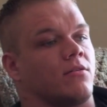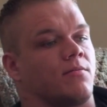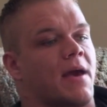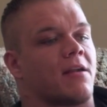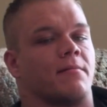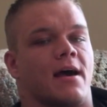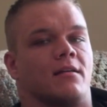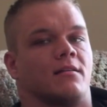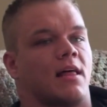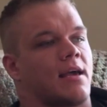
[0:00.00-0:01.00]
pat them out
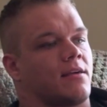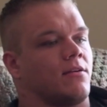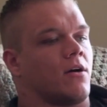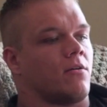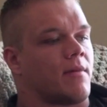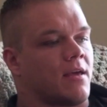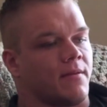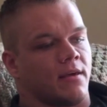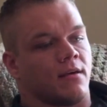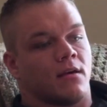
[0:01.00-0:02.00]
into like
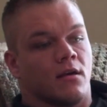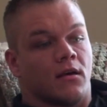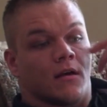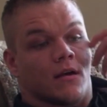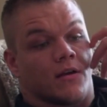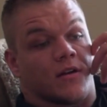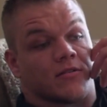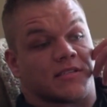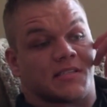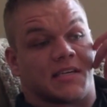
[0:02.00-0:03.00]
maybe
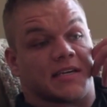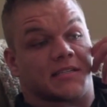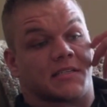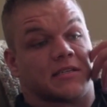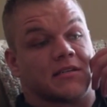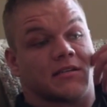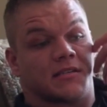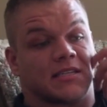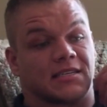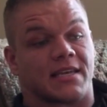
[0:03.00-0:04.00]

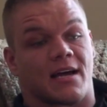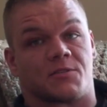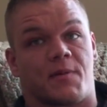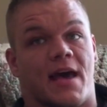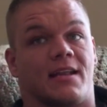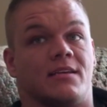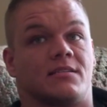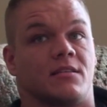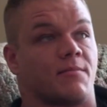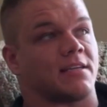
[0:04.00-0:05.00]
6 ounce
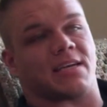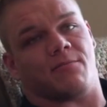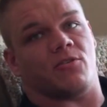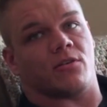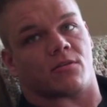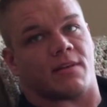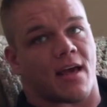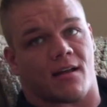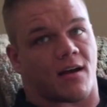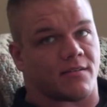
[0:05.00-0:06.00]
patties, and then by the time you cook them
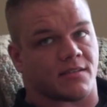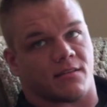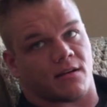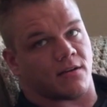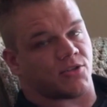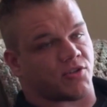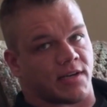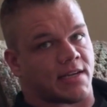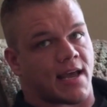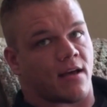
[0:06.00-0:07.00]
down, obviously they're going to
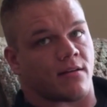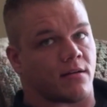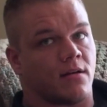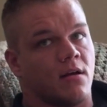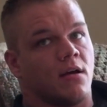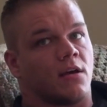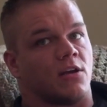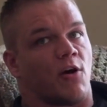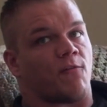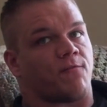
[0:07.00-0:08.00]
shrink down to
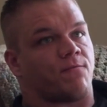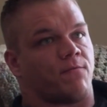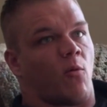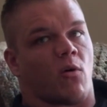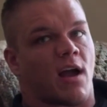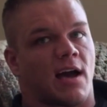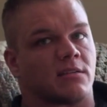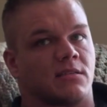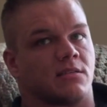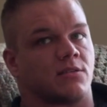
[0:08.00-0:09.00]
4
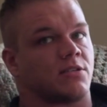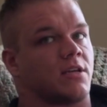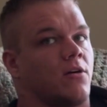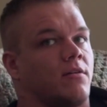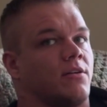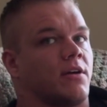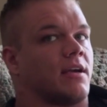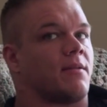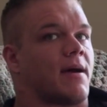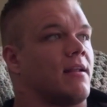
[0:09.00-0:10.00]
ounces or so, and you're
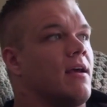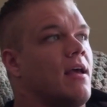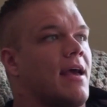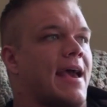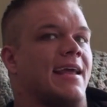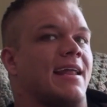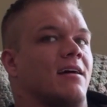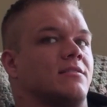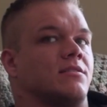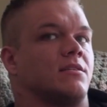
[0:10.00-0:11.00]
going to get about 8
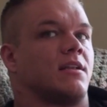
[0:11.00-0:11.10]
ounces of